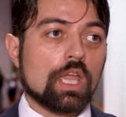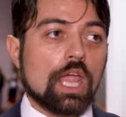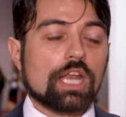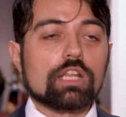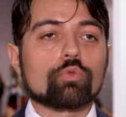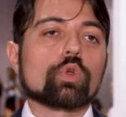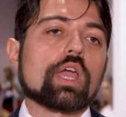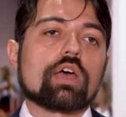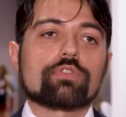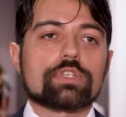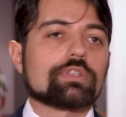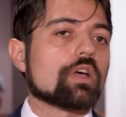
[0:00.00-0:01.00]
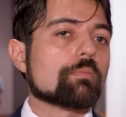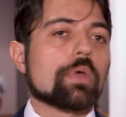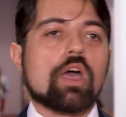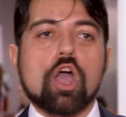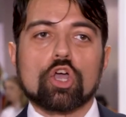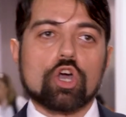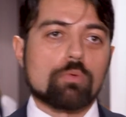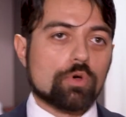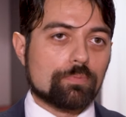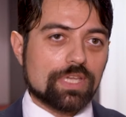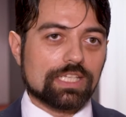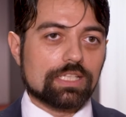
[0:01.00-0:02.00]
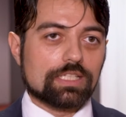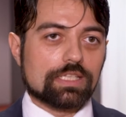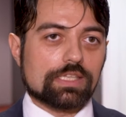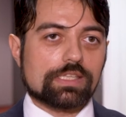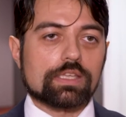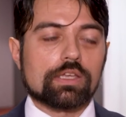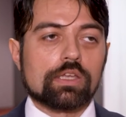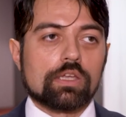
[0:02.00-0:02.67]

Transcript: And if we have some comorbidities,